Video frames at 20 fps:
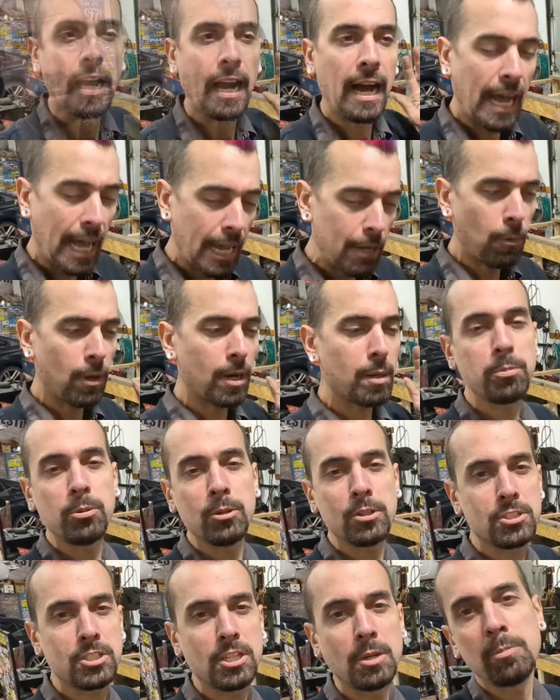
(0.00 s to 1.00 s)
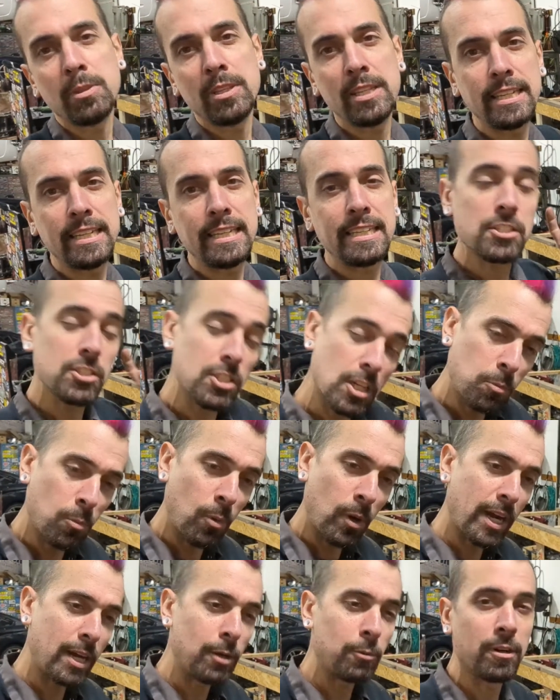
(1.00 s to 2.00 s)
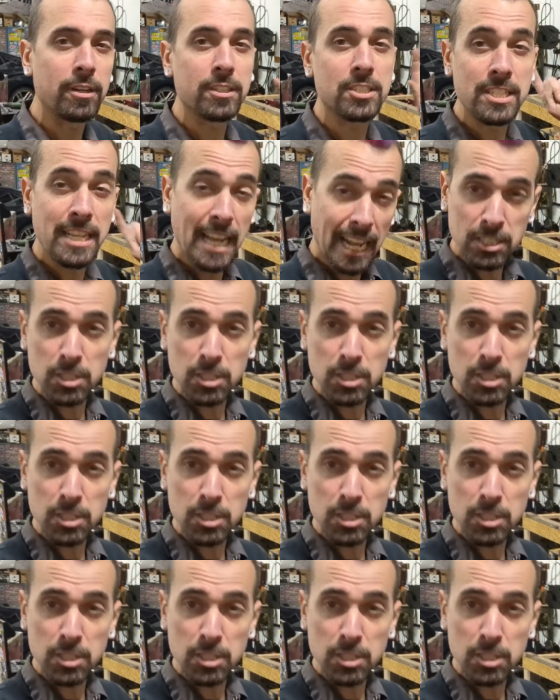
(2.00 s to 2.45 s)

I want to put something somewhere where it's not